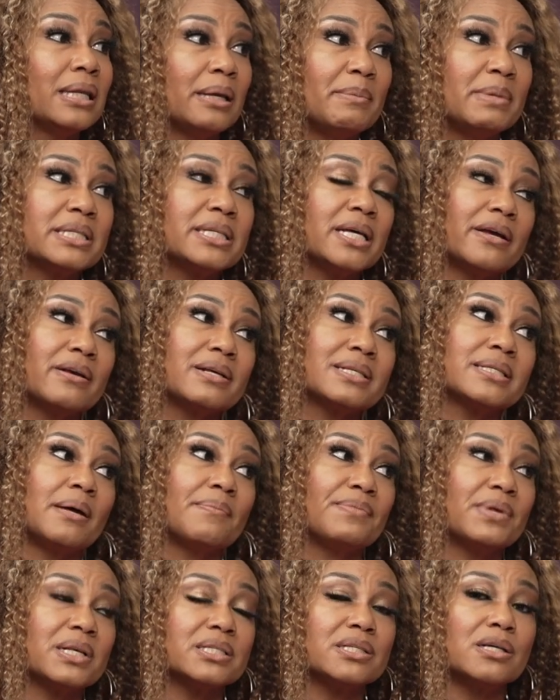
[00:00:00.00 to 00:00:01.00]
Let me tell you
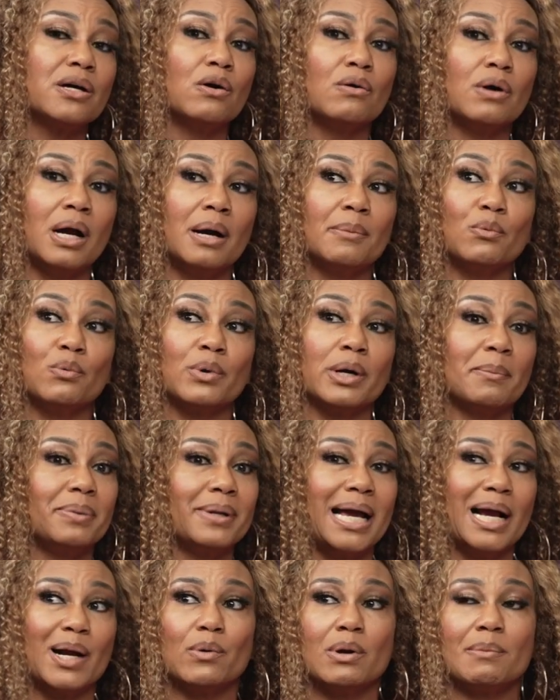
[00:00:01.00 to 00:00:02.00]
something. So we're
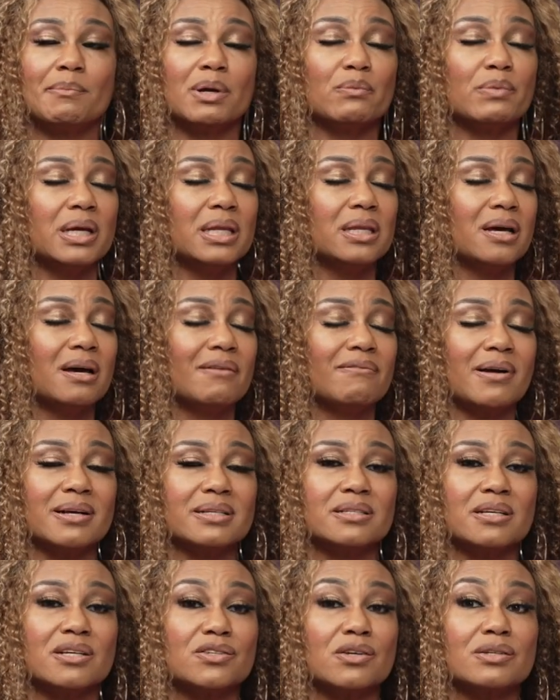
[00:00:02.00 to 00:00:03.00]
Black women. We love our
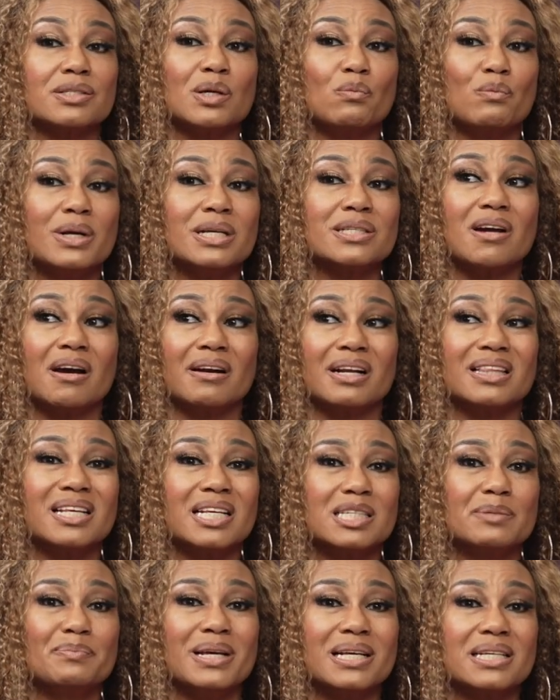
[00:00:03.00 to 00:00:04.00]
sisters, and we started
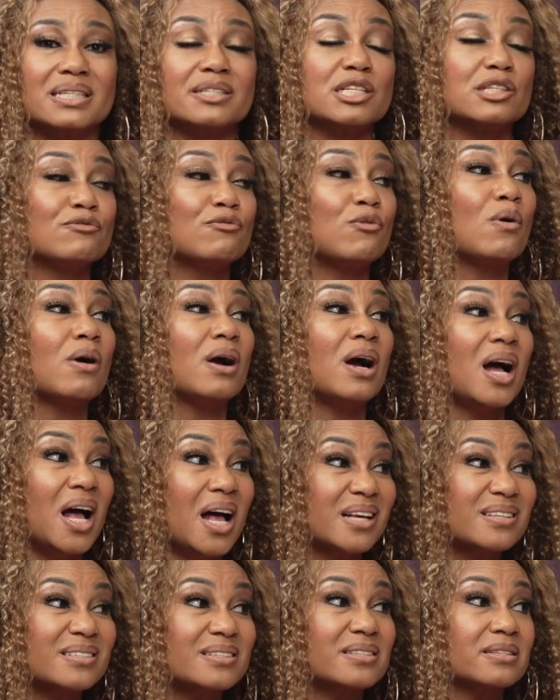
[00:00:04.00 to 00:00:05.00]
this business for
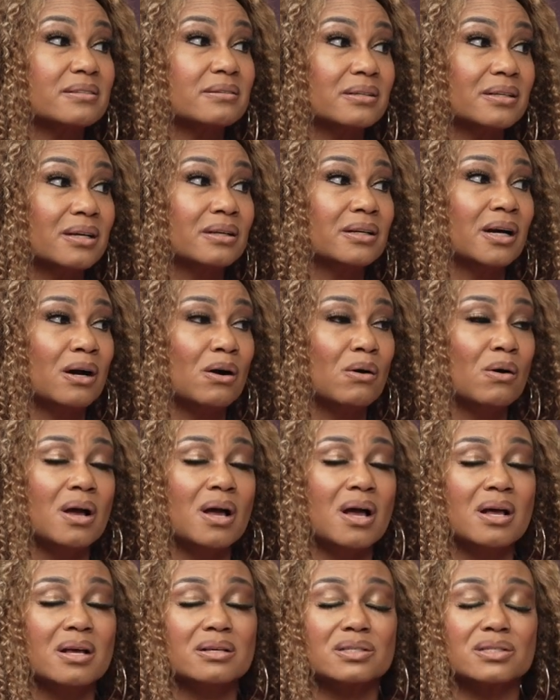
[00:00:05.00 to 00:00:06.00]
us. You know.
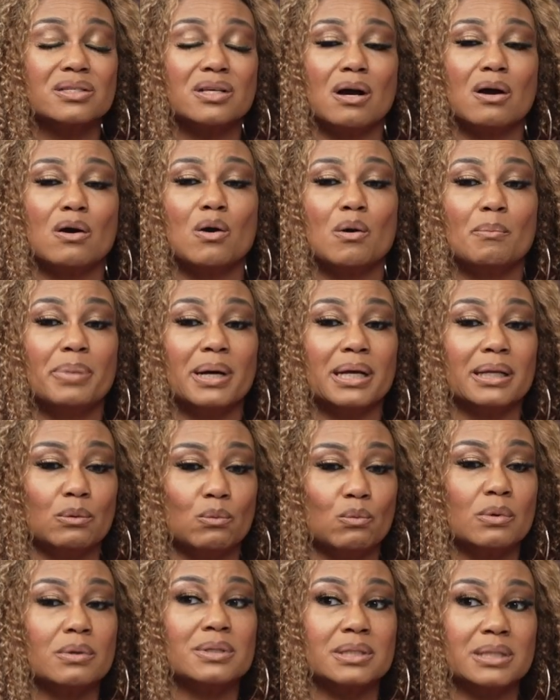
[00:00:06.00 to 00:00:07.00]
So, but
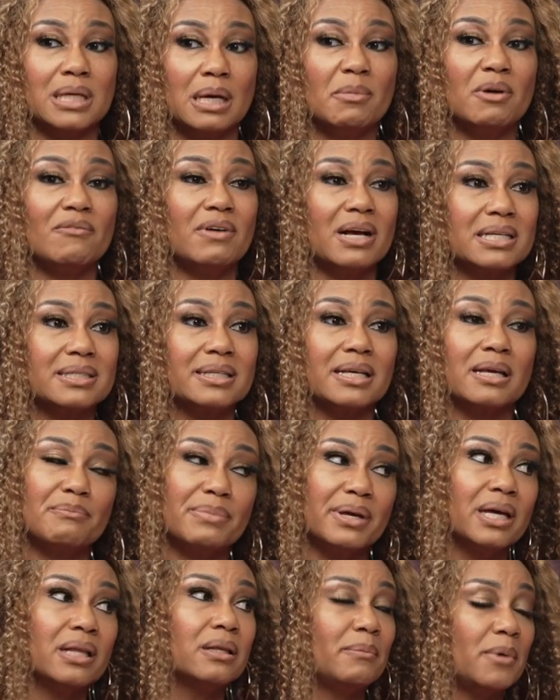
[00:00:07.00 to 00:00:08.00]
some of us can
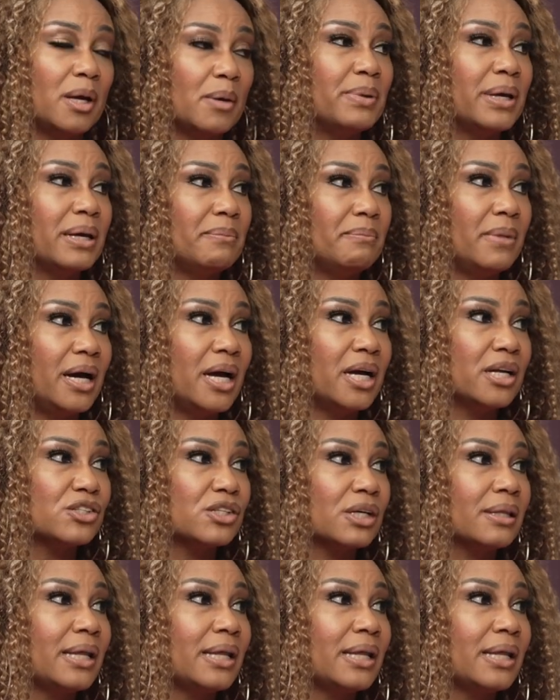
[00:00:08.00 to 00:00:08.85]
be a bit much.